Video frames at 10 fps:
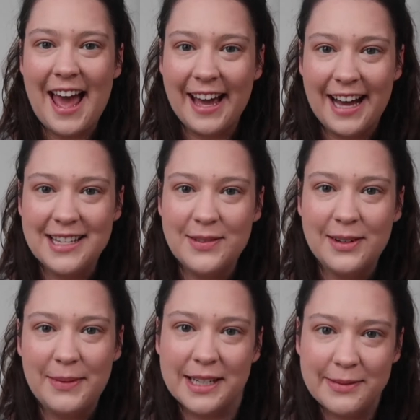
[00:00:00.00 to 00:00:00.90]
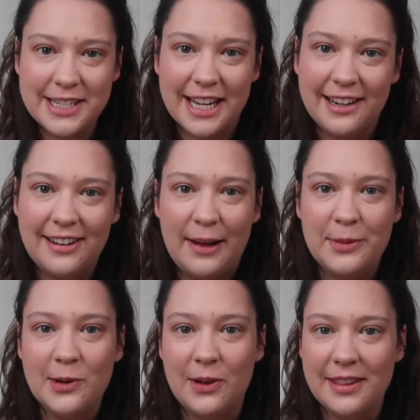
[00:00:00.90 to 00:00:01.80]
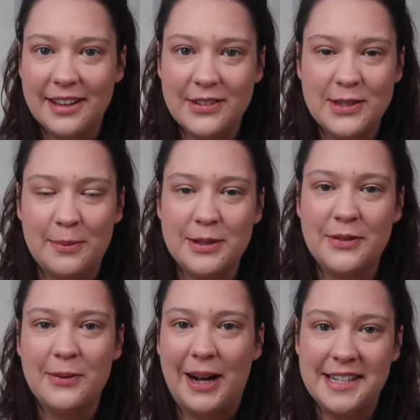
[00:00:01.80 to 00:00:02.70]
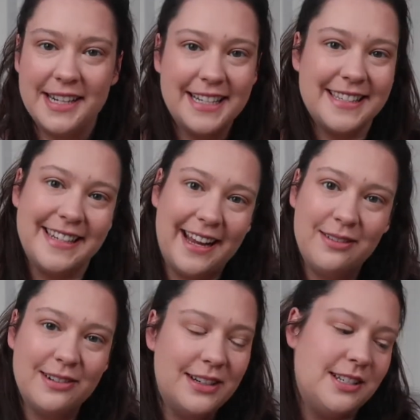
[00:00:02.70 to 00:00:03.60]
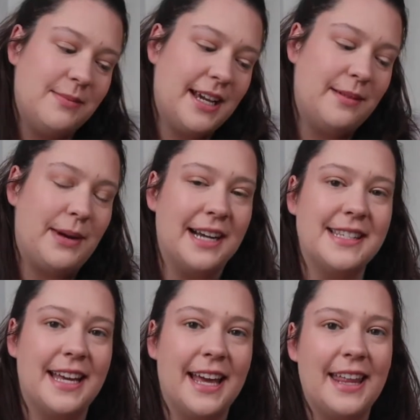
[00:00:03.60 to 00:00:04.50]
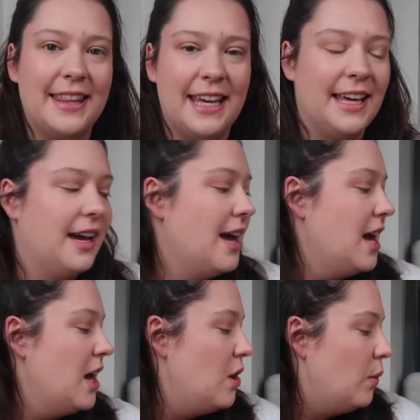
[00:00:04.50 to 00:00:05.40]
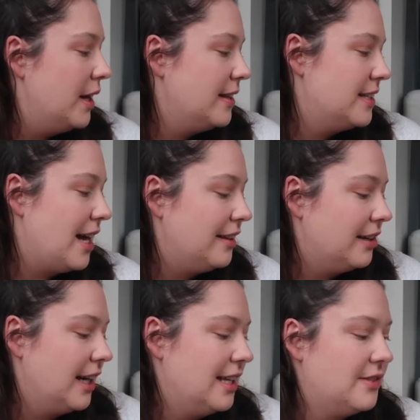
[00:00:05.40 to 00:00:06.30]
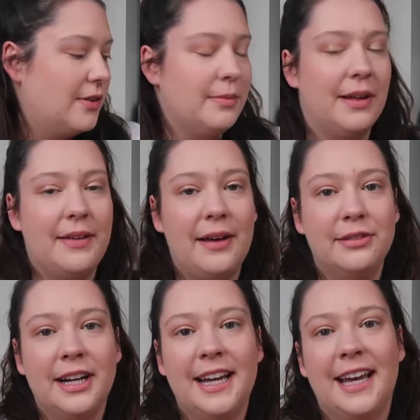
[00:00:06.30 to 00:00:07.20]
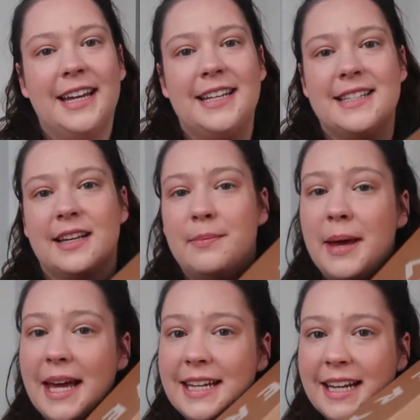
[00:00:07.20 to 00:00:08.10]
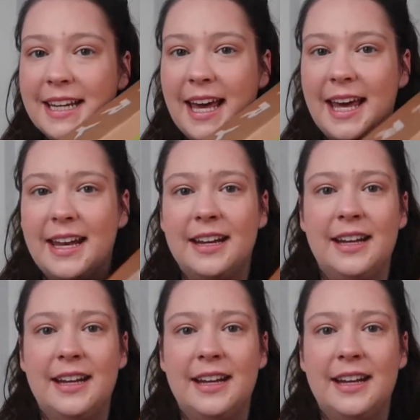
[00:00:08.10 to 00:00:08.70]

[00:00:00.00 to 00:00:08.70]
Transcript: Hey guys, welcome back to my channel. I'm Nicole. Thank you so much for watching. Today we're going to be unboxing the one of the toddler kits from Lovevery. It is the companion kit.